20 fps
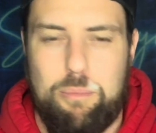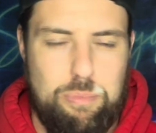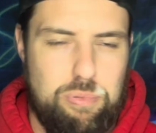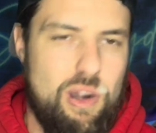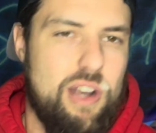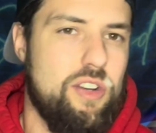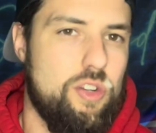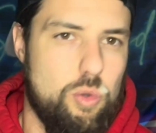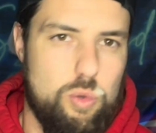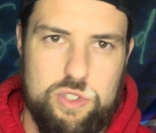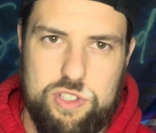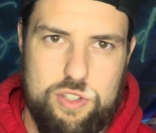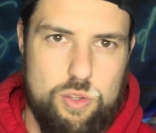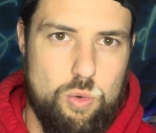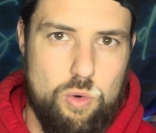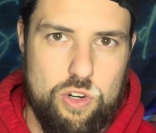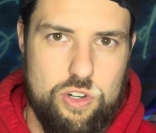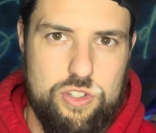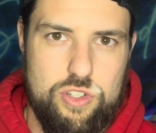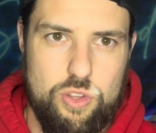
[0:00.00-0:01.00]
Brendel was the
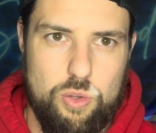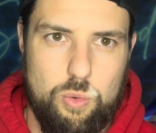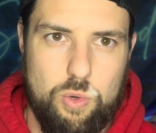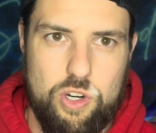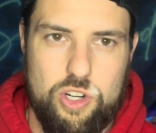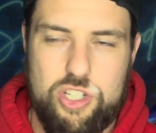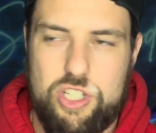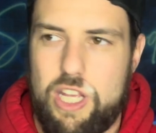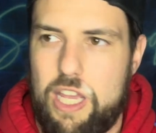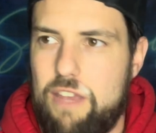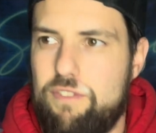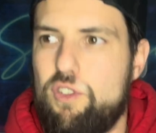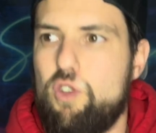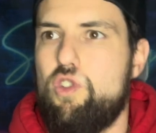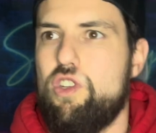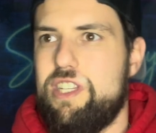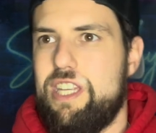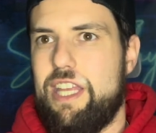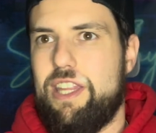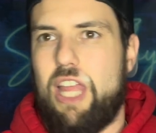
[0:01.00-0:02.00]
worst of the worst. If you
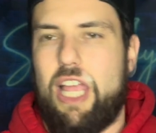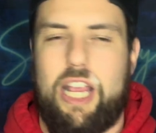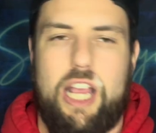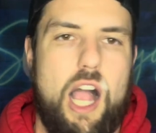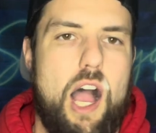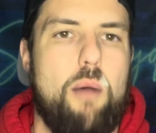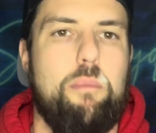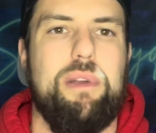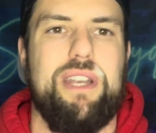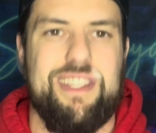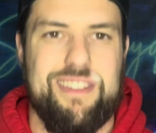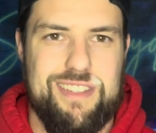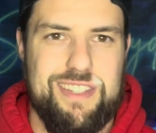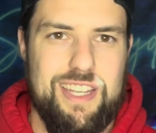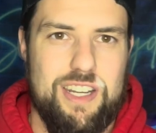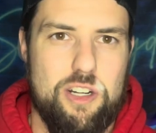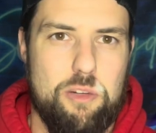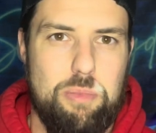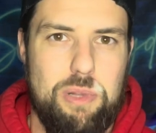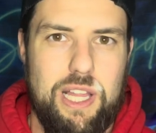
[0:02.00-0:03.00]
just had like competent
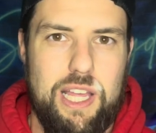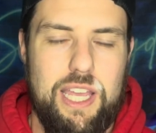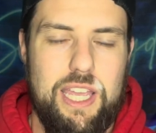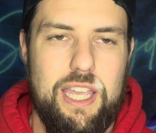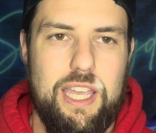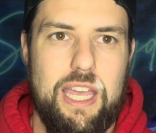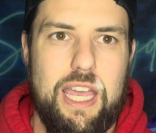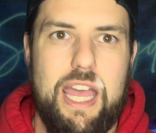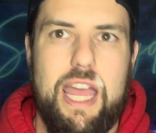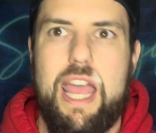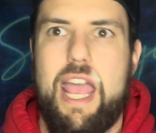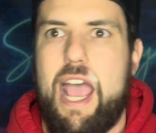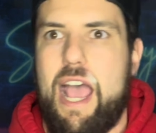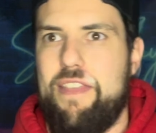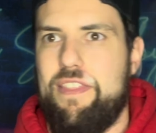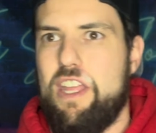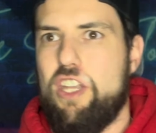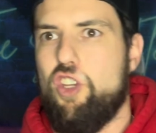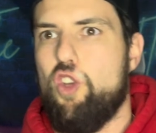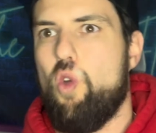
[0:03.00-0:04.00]
center play,
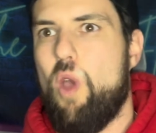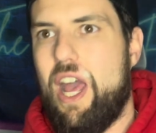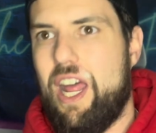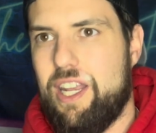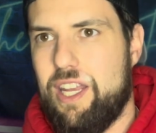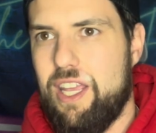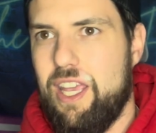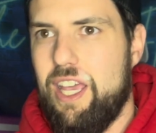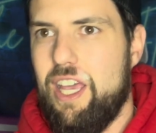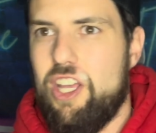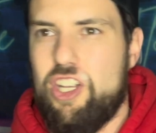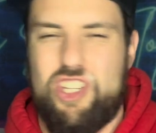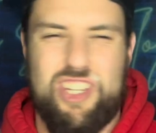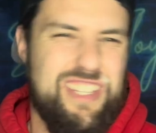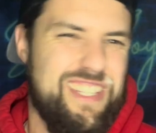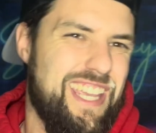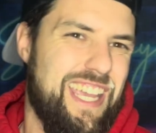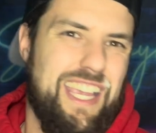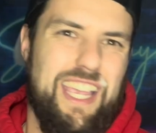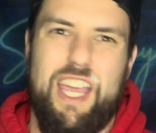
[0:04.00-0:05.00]
and then you had
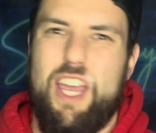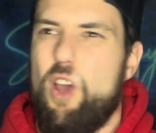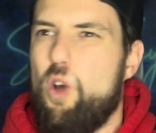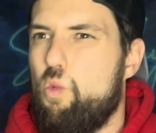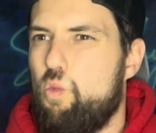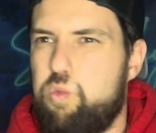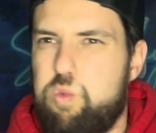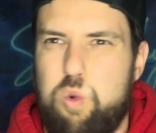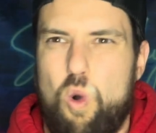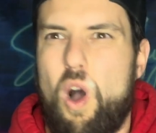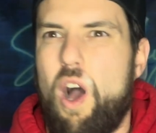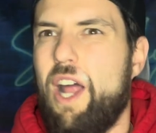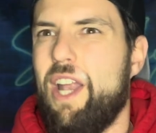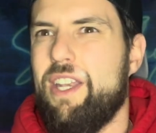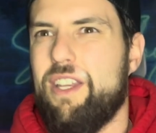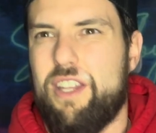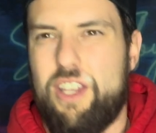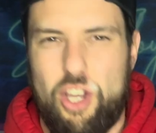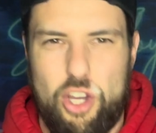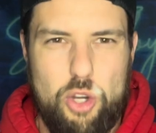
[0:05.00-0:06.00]
just like
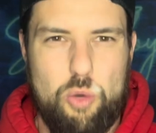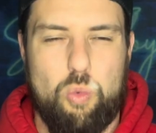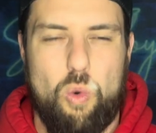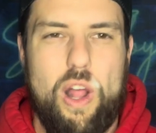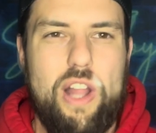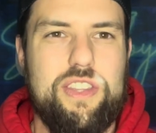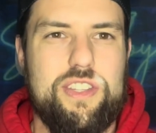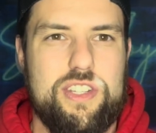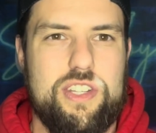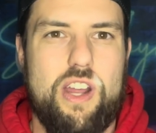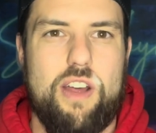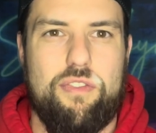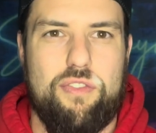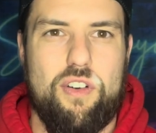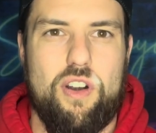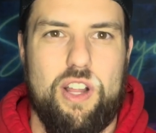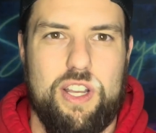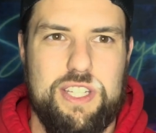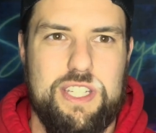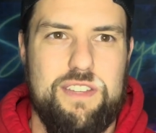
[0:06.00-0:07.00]
one good run
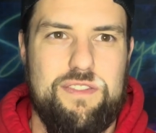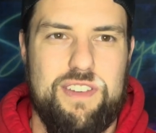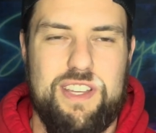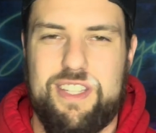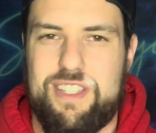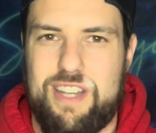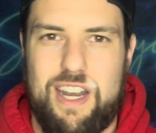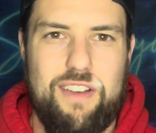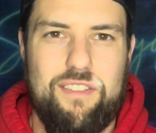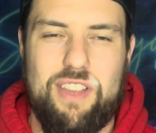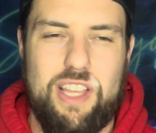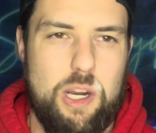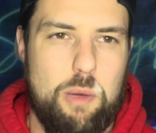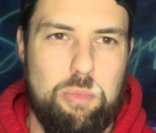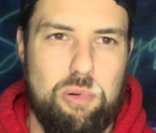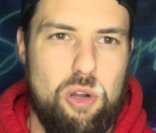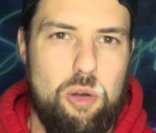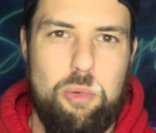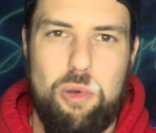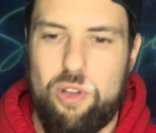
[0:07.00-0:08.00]
stuffer on defense, not even like a
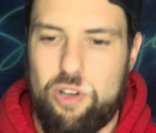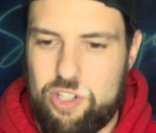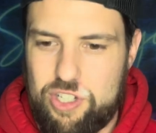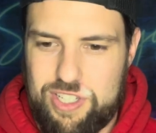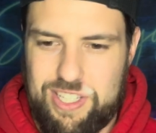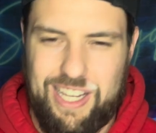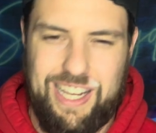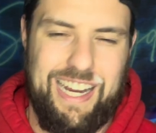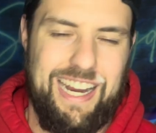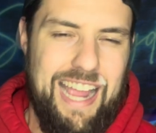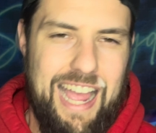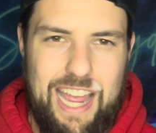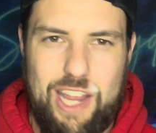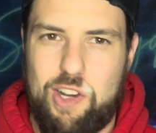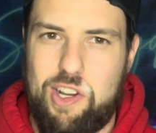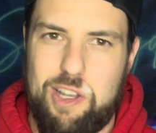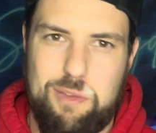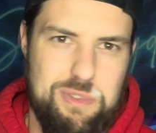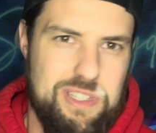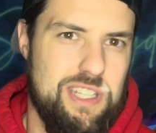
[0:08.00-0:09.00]
Pro Bowler, just like a guy who
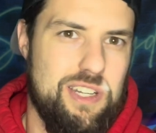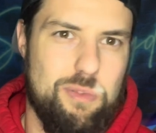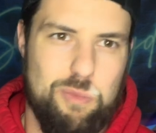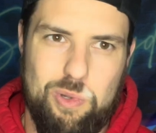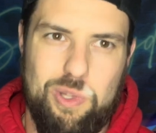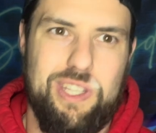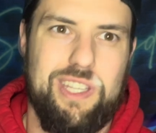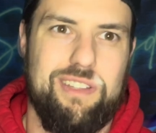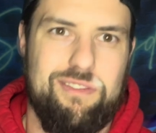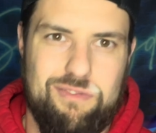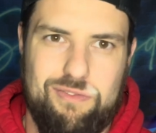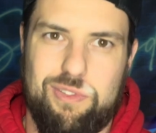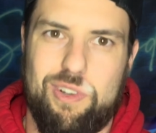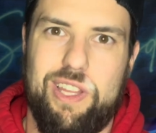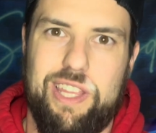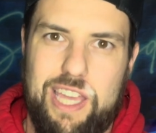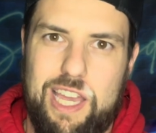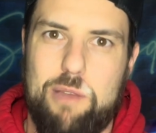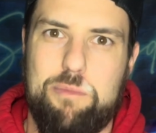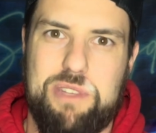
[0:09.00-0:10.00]
comes in and
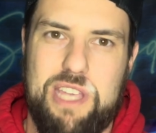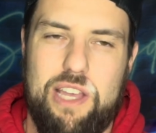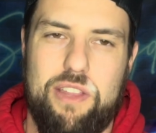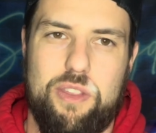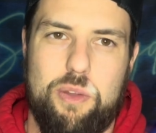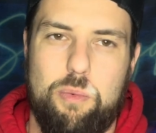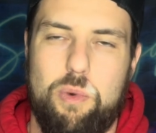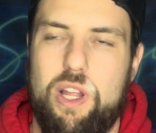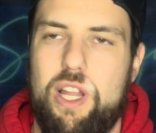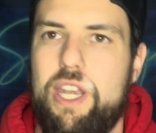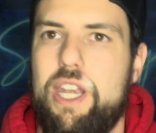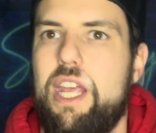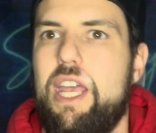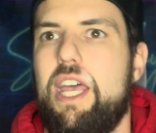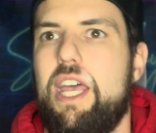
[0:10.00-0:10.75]
really helps out in the run,